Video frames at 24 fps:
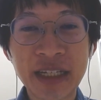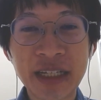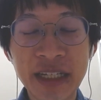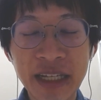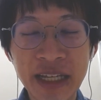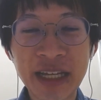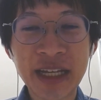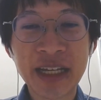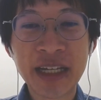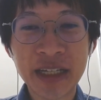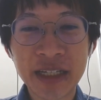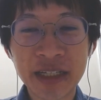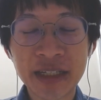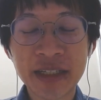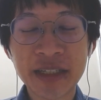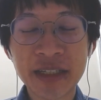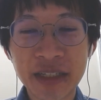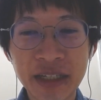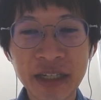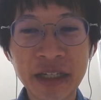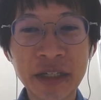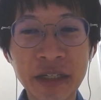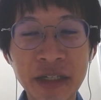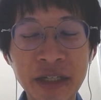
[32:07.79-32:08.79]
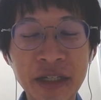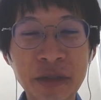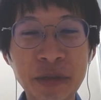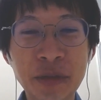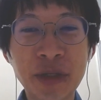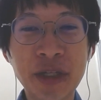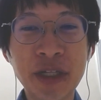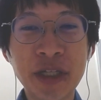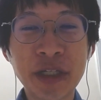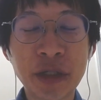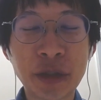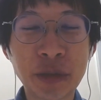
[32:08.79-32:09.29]
Yeah, I
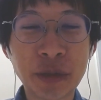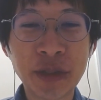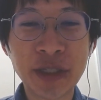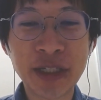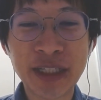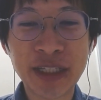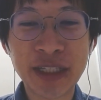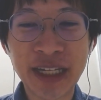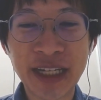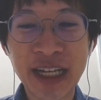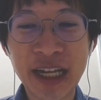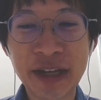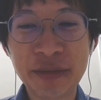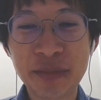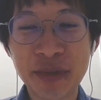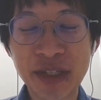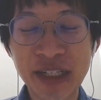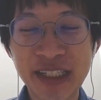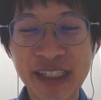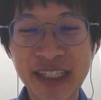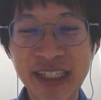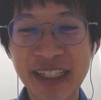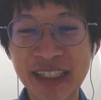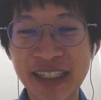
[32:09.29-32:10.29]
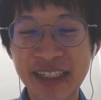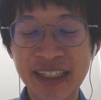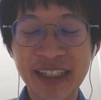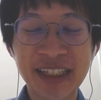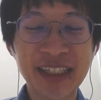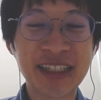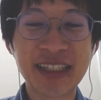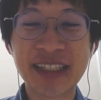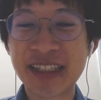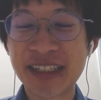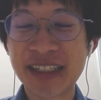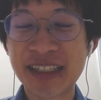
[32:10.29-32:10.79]
really agree that haptics has
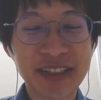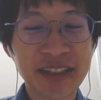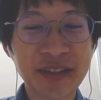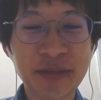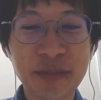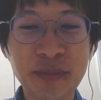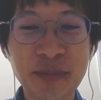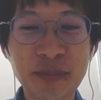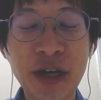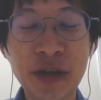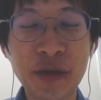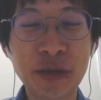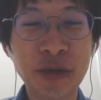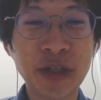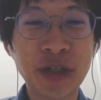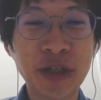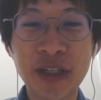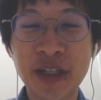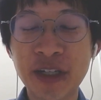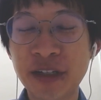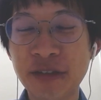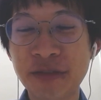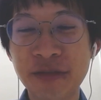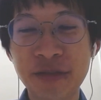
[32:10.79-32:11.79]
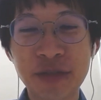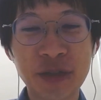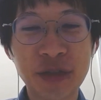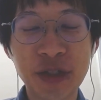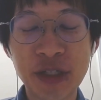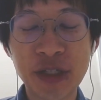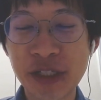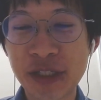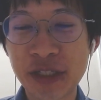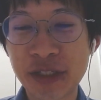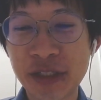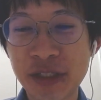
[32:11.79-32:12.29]
this power of
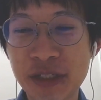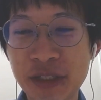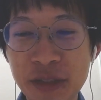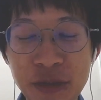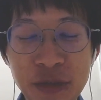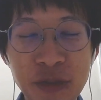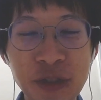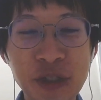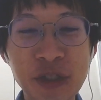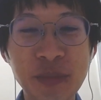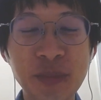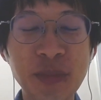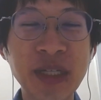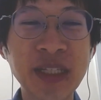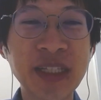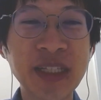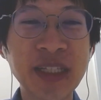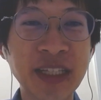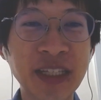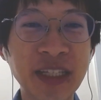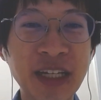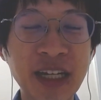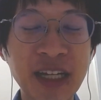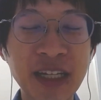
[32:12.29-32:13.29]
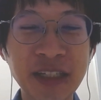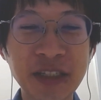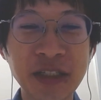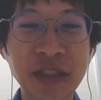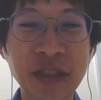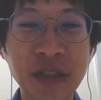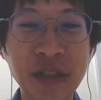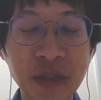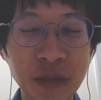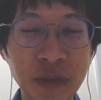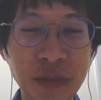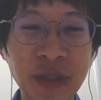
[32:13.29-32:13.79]
transmitting
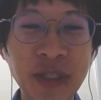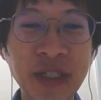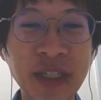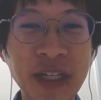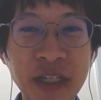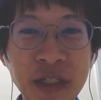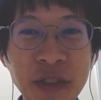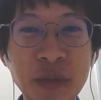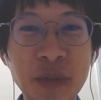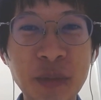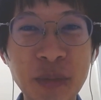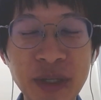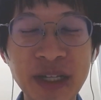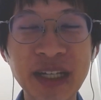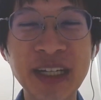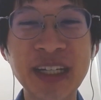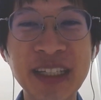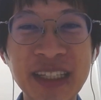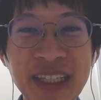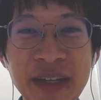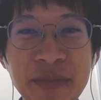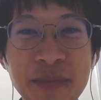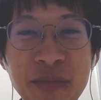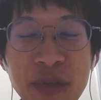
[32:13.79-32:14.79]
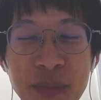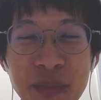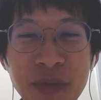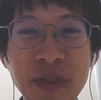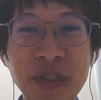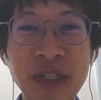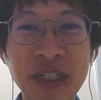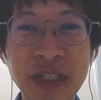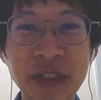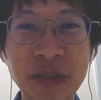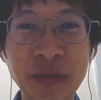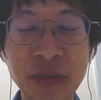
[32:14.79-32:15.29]
knowledge through another way that people
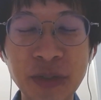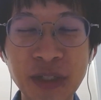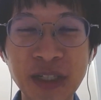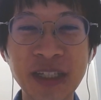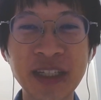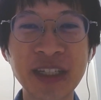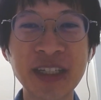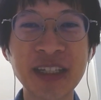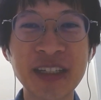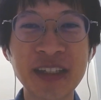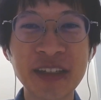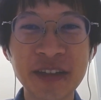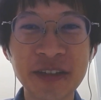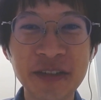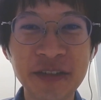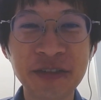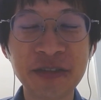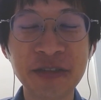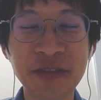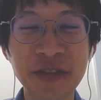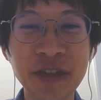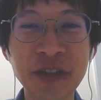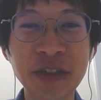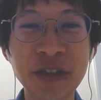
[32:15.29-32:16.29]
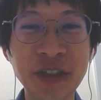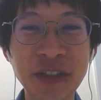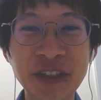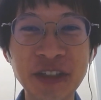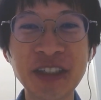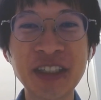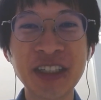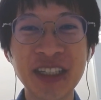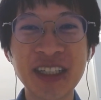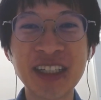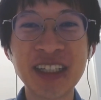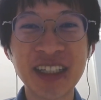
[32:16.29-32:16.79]
can really
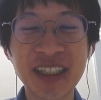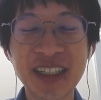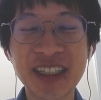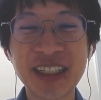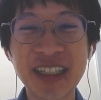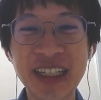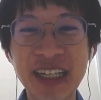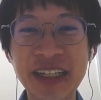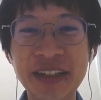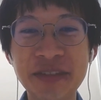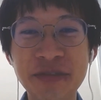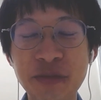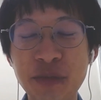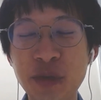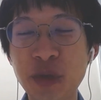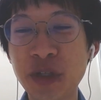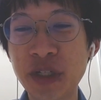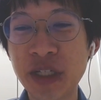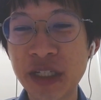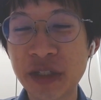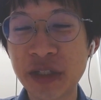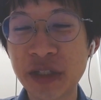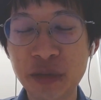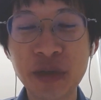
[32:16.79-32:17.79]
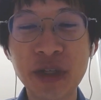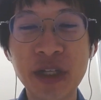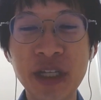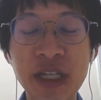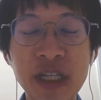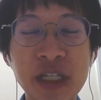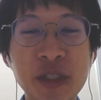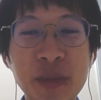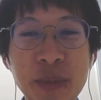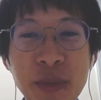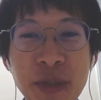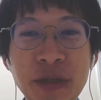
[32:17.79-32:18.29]
feel and really
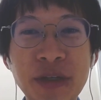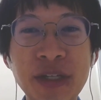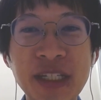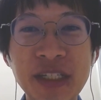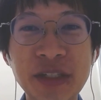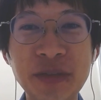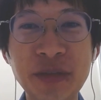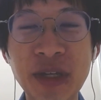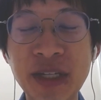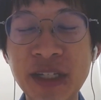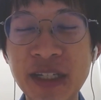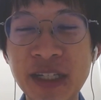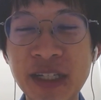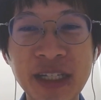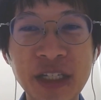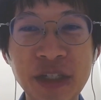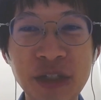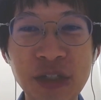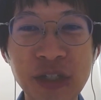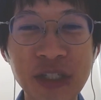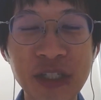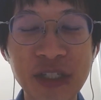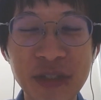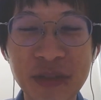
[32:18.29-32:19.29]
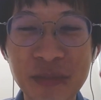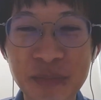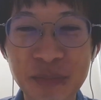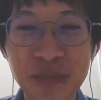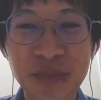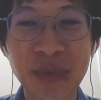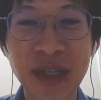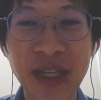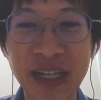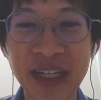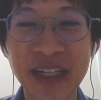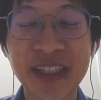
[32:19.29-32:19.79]
experience rather than just
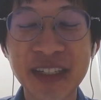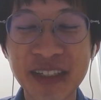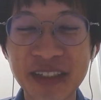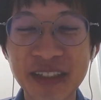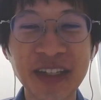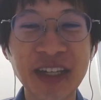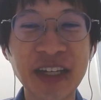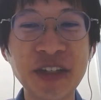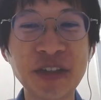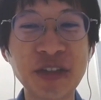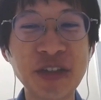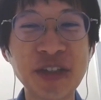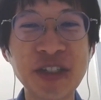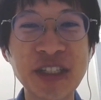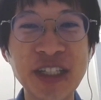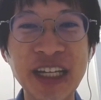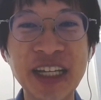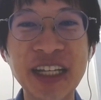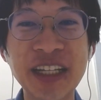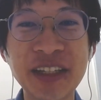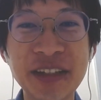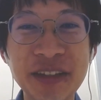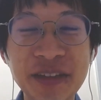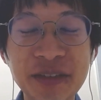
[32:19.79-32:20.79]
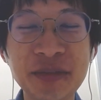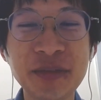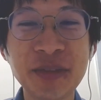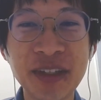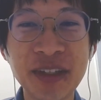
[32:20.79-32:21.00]
like understand